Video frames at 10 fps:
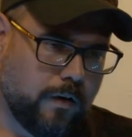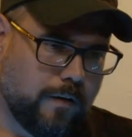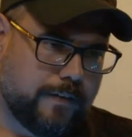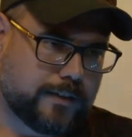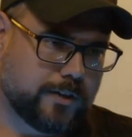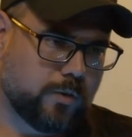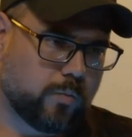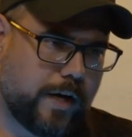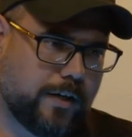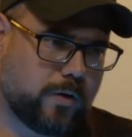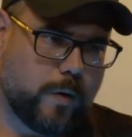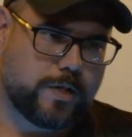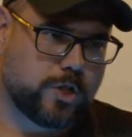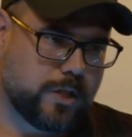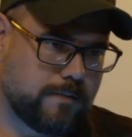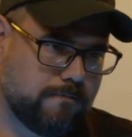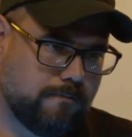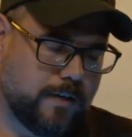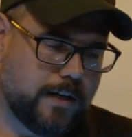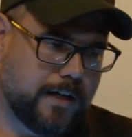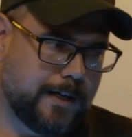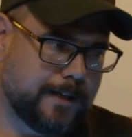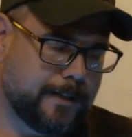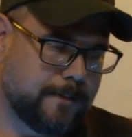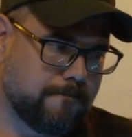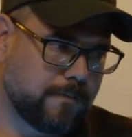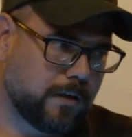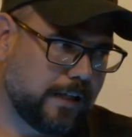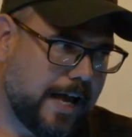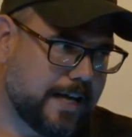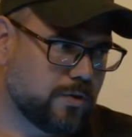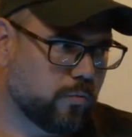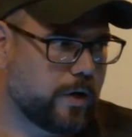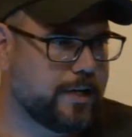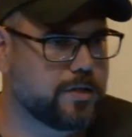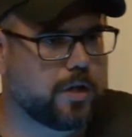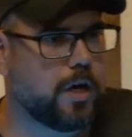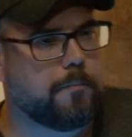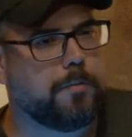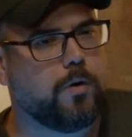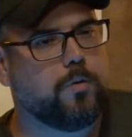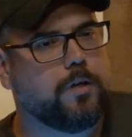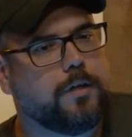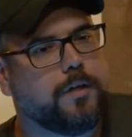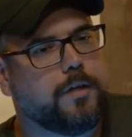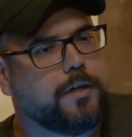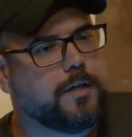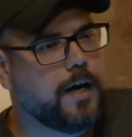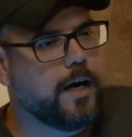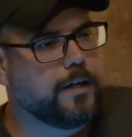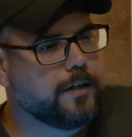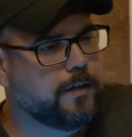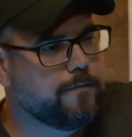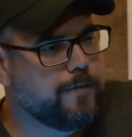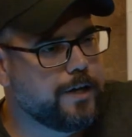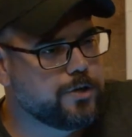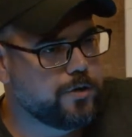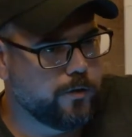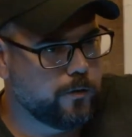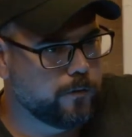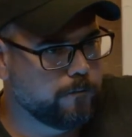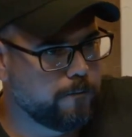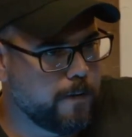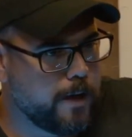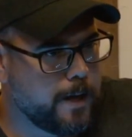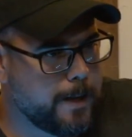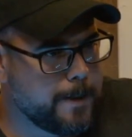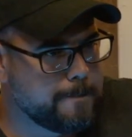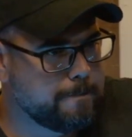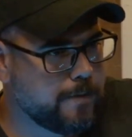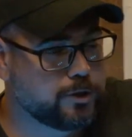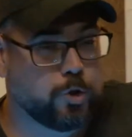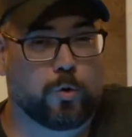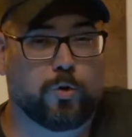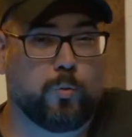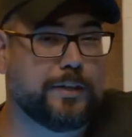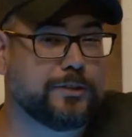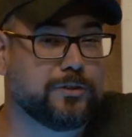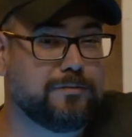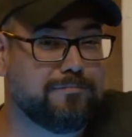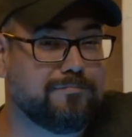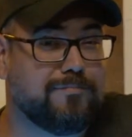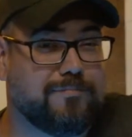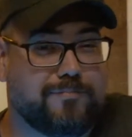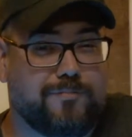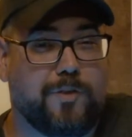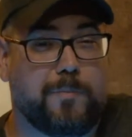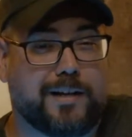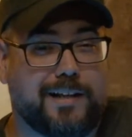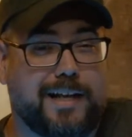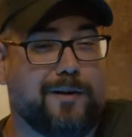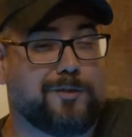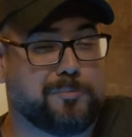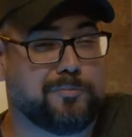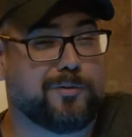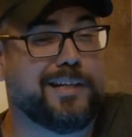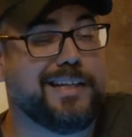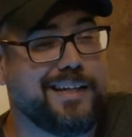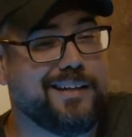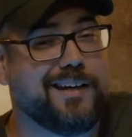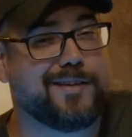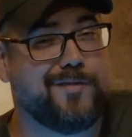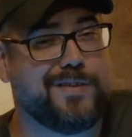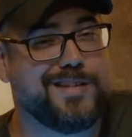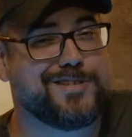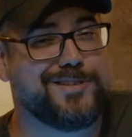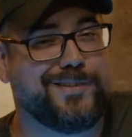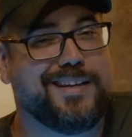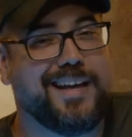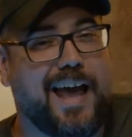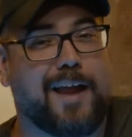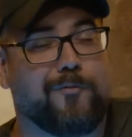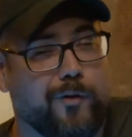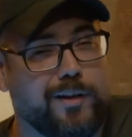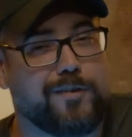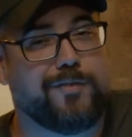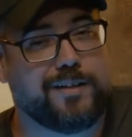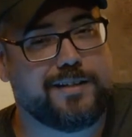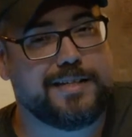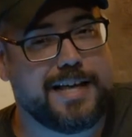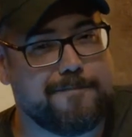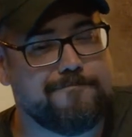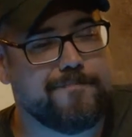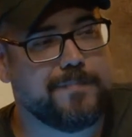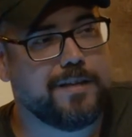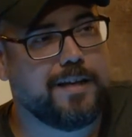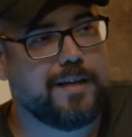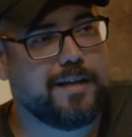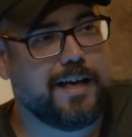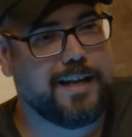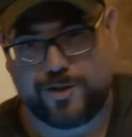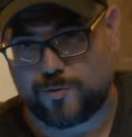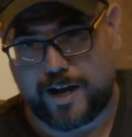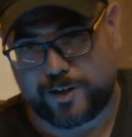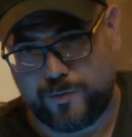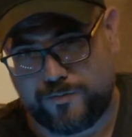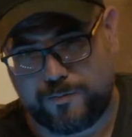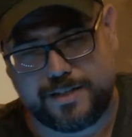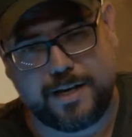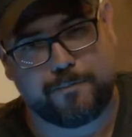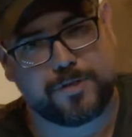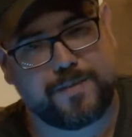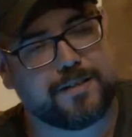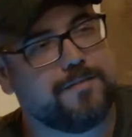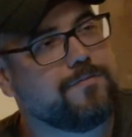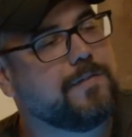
That's a great question. Class race combo, unconventional. A Turtle Wizard with Bacalhau was pretty unconventional and really fun to DM and interact with from a DM perspective.